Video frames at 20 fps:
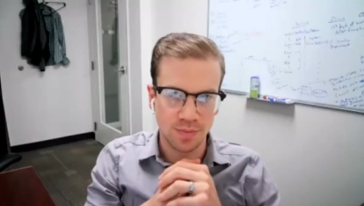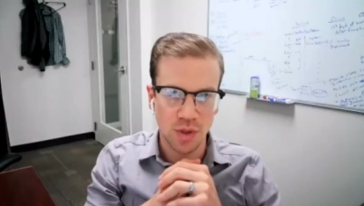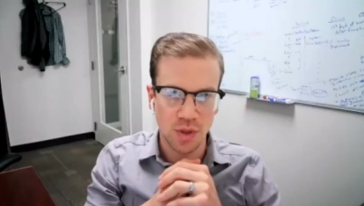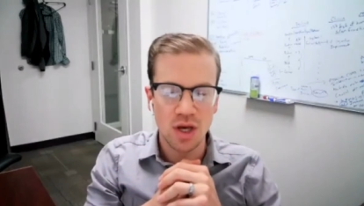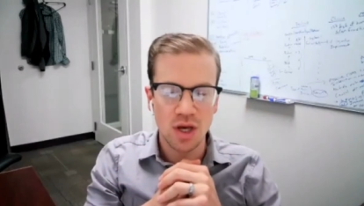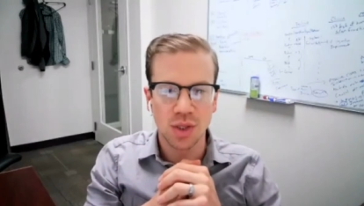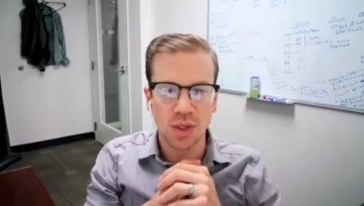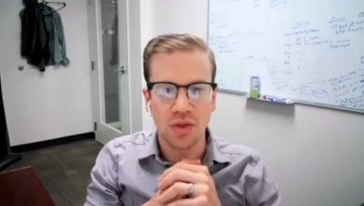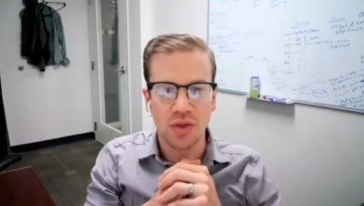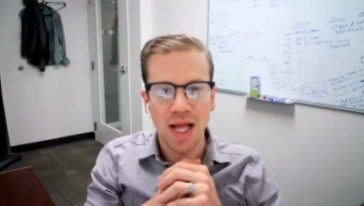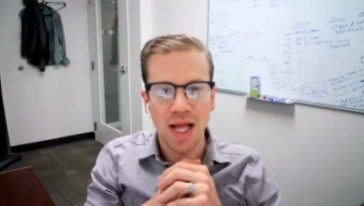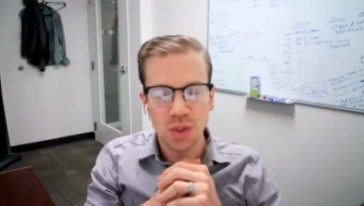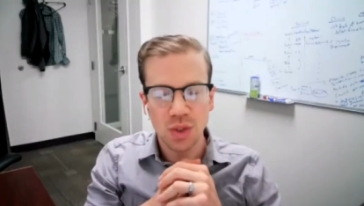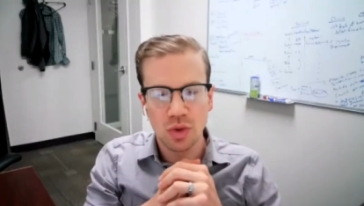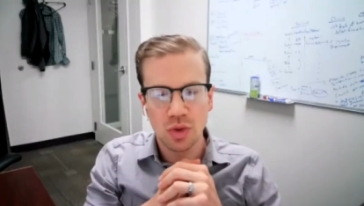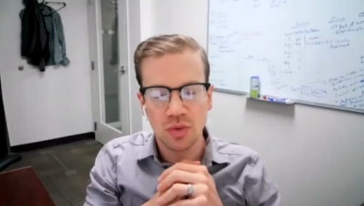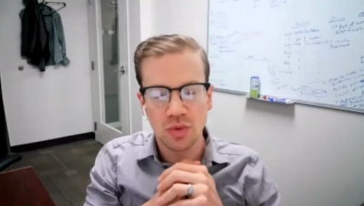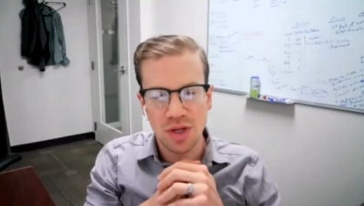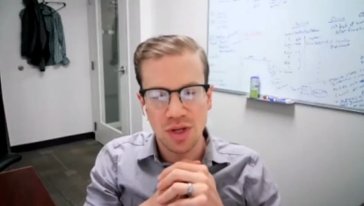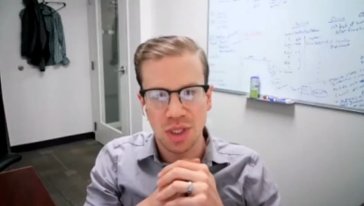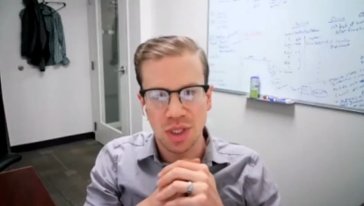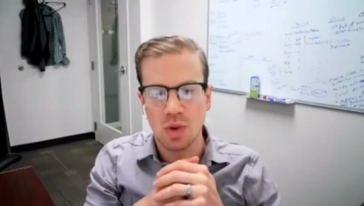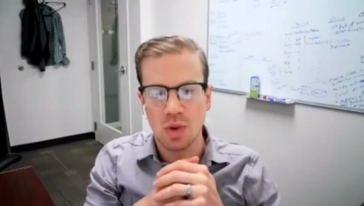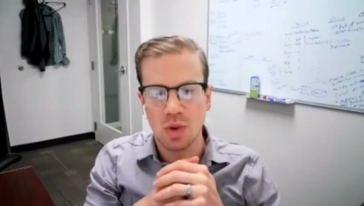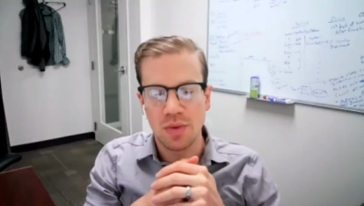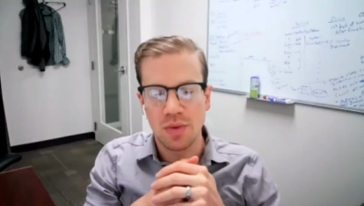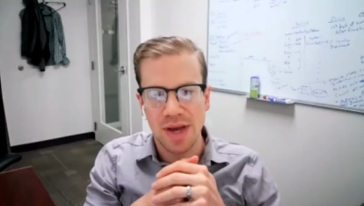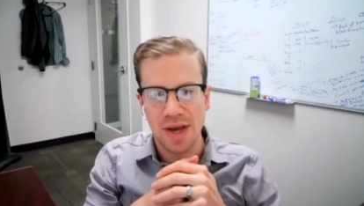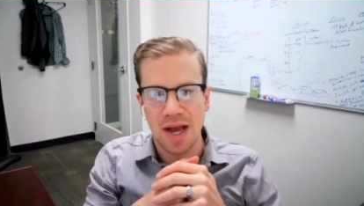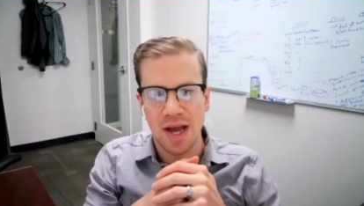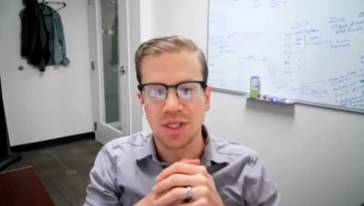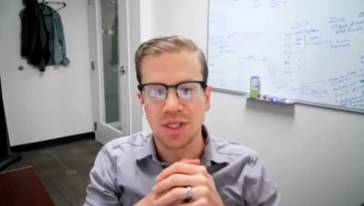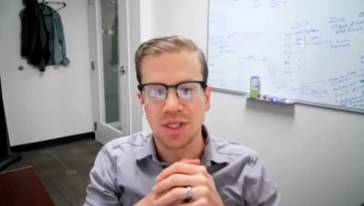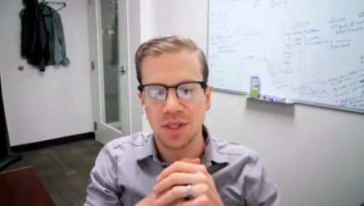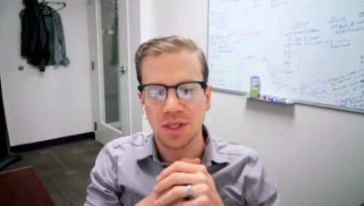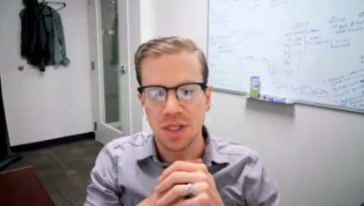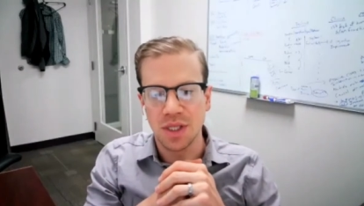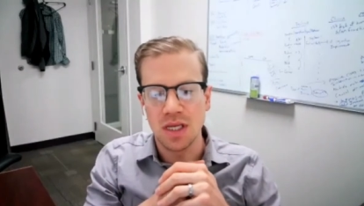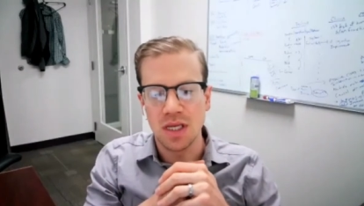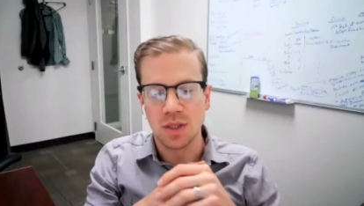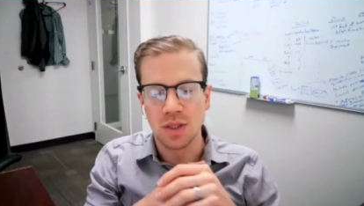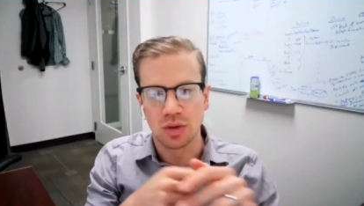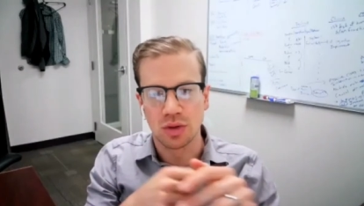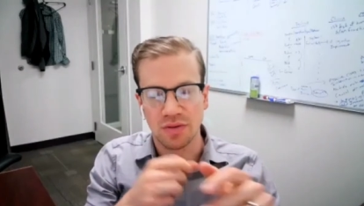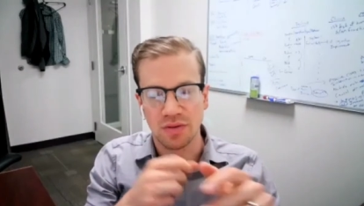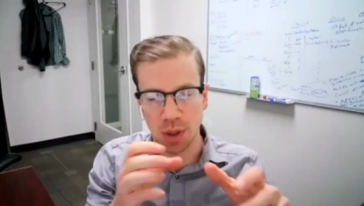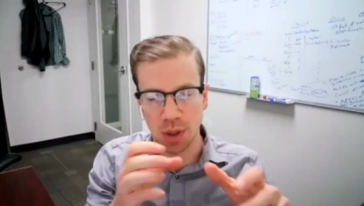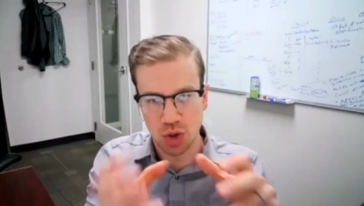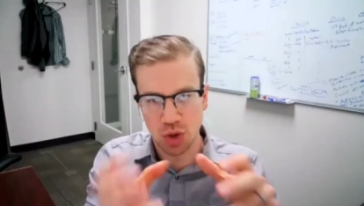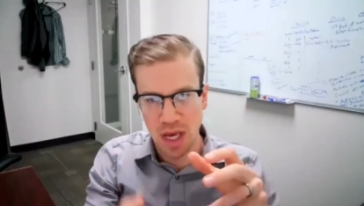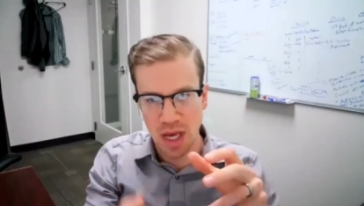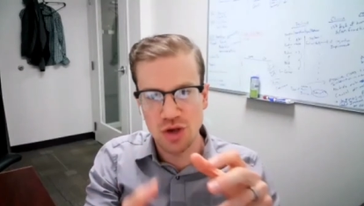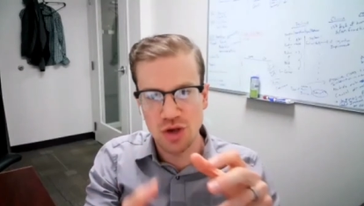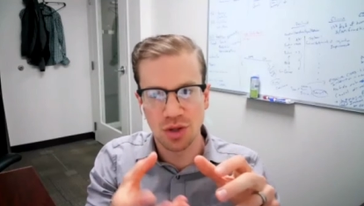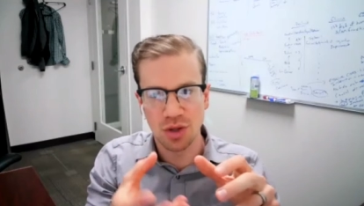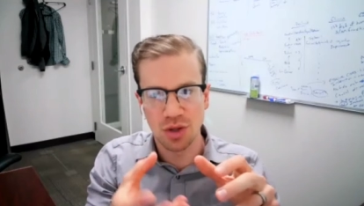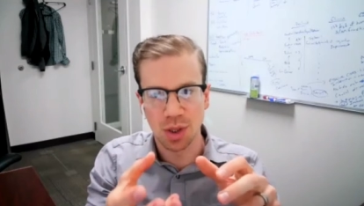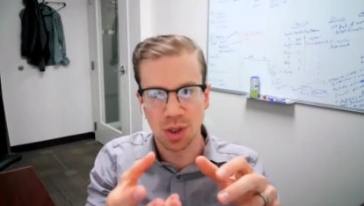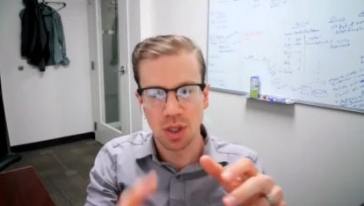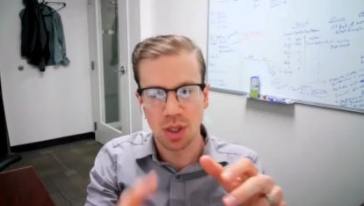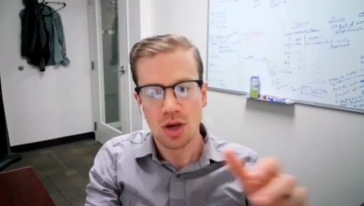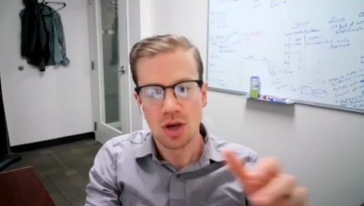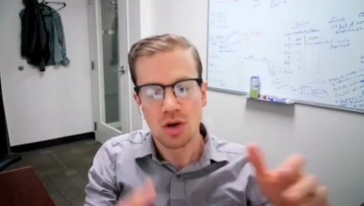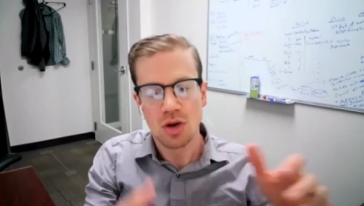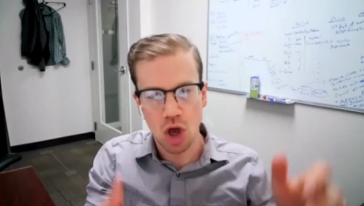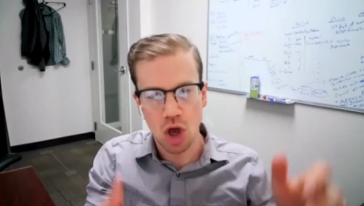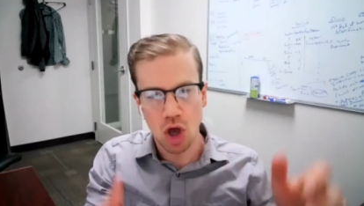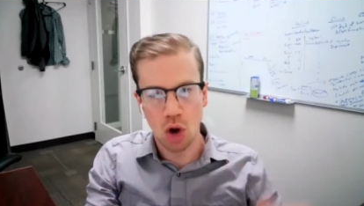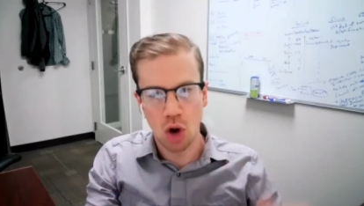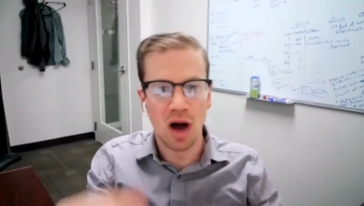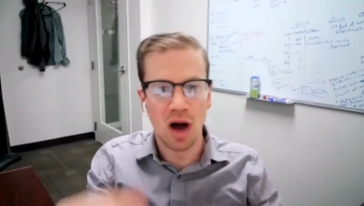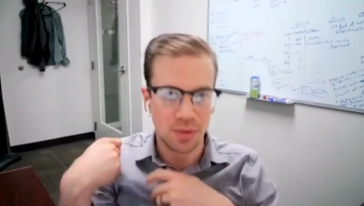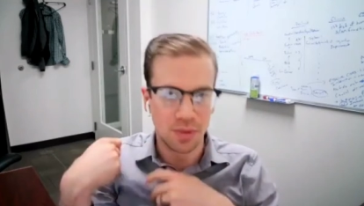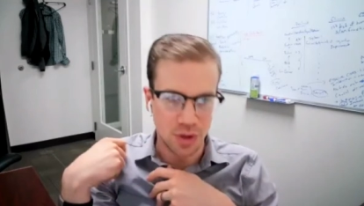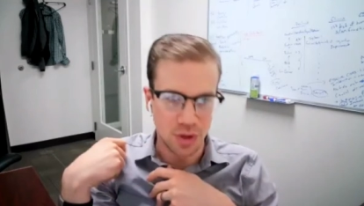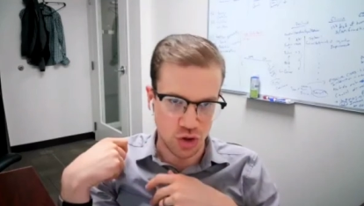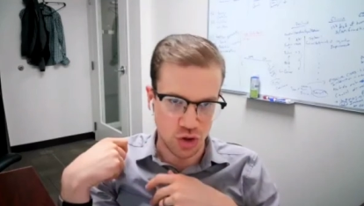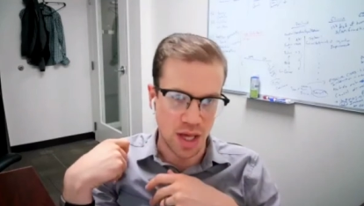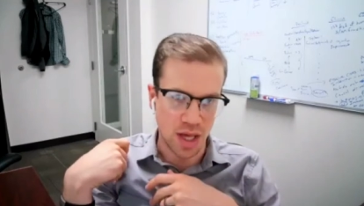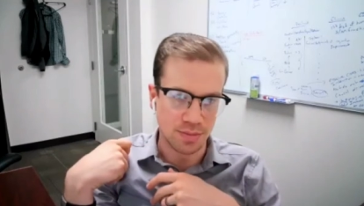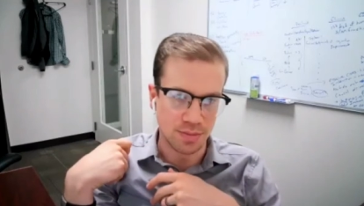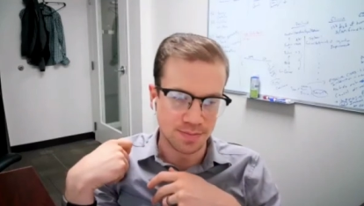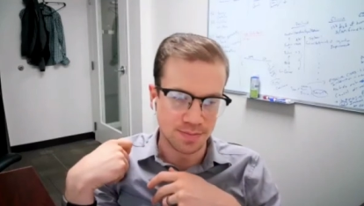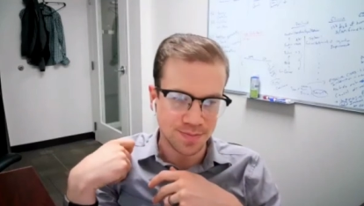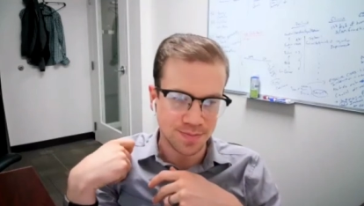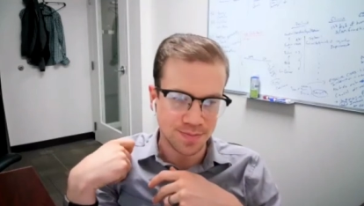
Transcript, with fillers: So that's one of the reasons why we actually see sort of those changes go up the chain.